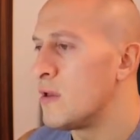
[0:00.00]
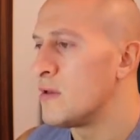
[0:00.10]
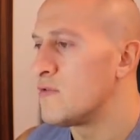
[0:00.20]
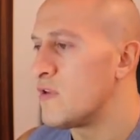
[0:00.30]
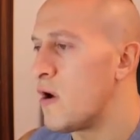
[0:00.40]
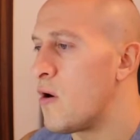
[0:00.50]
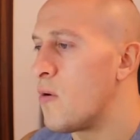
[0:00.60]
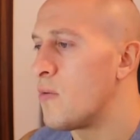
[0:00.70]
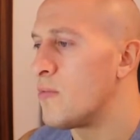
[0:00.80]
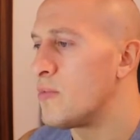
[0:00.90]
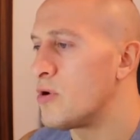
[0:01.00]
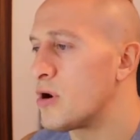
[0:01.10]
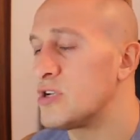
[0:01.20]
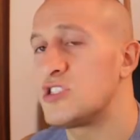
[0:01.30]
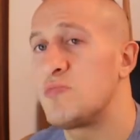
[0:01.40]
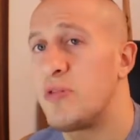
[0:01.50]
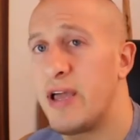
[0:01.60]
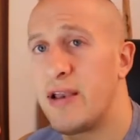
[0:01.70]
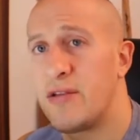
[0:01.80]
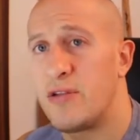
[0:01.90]
So you're going to
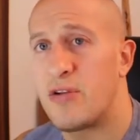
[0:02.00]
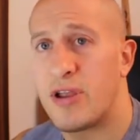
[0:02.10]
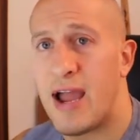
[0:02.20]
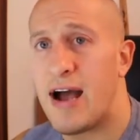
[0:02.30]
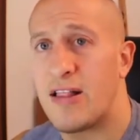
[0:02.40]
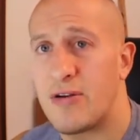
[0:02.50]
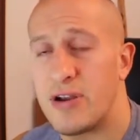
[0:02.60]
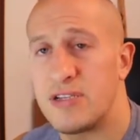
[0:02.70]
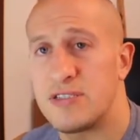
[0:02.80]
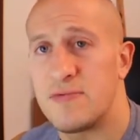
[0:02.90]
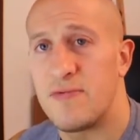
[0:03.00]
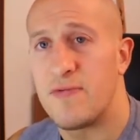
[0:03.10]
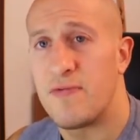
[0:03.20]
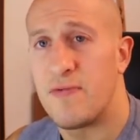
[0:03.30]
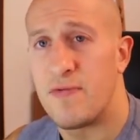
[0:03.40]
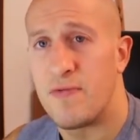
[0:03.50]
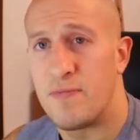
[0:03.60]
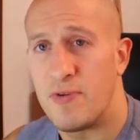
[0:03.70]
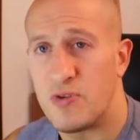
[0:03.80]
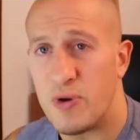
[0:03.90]
split your calories
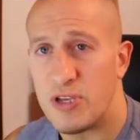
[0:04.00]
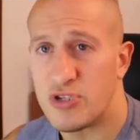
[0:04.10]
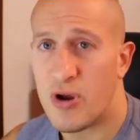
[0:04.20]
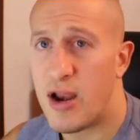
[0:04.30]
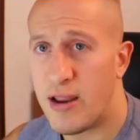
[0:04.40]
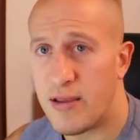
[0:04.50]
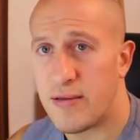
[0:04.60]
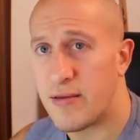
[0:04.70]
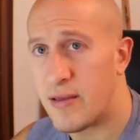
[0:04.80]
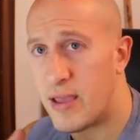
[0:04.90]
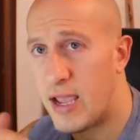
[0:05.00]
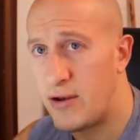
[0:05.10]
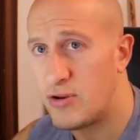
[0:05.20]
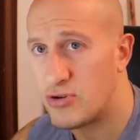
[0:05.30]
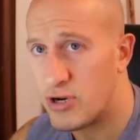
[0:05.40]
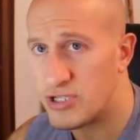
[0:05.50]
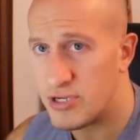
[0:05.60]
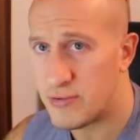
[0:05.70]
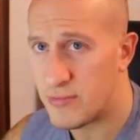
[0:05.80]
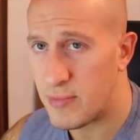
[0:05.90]
between training and
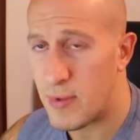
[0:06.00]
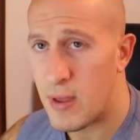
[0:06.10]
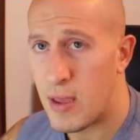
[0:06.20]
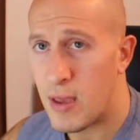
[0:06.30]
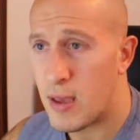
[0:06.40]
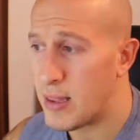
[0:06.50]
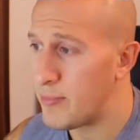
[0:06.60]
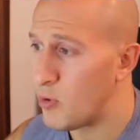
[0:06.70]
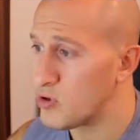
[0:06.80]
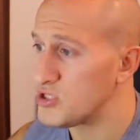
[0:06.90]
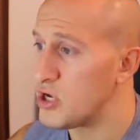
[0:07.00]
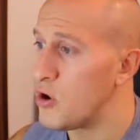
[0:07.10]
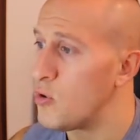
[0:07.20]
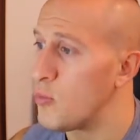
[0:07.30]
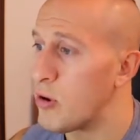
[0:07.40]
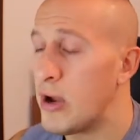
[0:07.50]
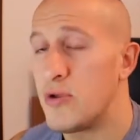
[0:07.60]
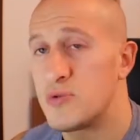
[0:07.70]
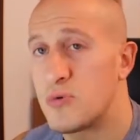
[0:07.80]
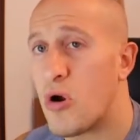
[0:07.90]
nutrition. More so, we'll probably do
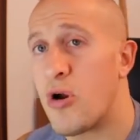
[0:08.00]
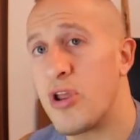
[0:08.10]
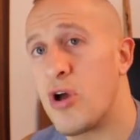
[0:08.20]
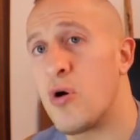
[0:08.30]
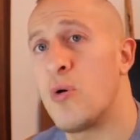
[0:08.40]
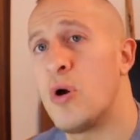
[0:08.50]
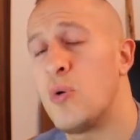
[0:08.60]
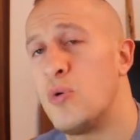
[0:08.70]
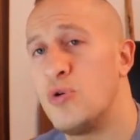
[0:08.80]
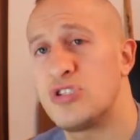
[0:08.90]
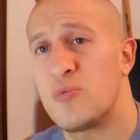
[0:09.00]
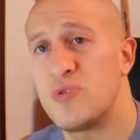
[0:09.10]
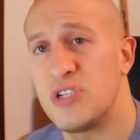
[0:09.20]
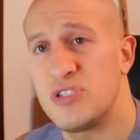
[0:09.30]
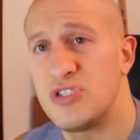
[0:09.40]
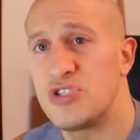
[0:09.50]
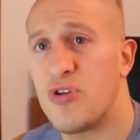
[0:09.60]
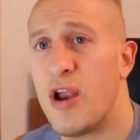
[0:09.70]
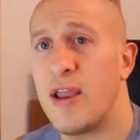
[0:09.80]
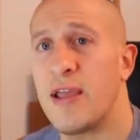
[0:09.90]
some cardio, we'll do some resistance
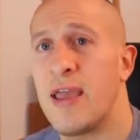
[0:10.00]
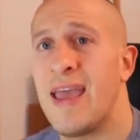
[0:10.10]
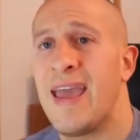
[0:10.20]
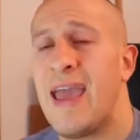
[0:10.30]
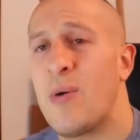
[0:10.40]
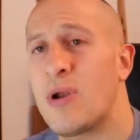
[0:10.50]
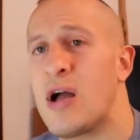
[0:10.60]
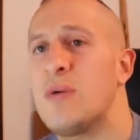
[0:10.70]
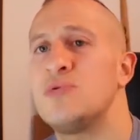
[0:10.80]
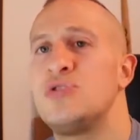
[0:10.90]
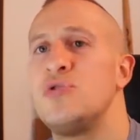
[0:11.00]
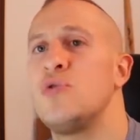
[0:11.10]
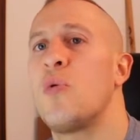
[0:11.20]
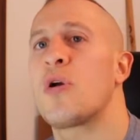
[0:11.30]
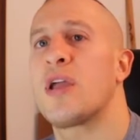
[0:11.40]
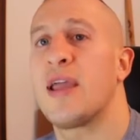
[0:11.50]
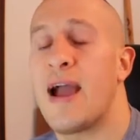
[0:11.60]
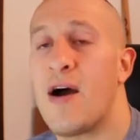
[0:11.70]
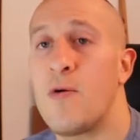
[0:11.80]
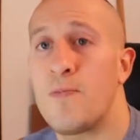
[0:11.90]
training. And when it comes to working
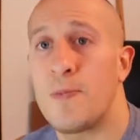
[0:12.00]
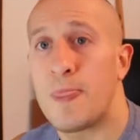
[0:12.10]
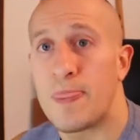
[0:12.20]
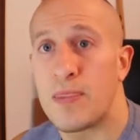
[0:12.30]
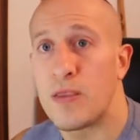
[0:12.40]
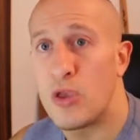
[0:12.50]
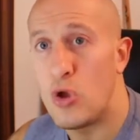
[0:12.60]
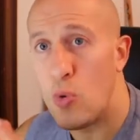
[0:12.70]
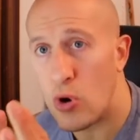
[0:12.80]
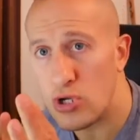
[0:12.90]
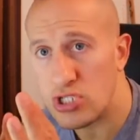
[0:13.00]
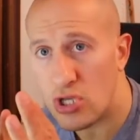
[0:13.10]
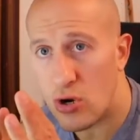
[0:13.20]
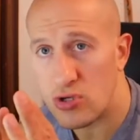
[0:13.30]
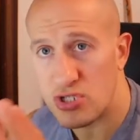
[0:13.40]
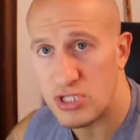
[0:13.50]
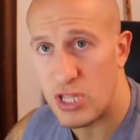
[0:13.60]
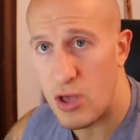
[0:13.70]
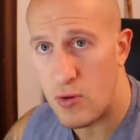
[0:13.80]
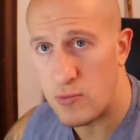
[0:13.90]
out, you want to start
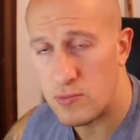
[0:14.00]
slow.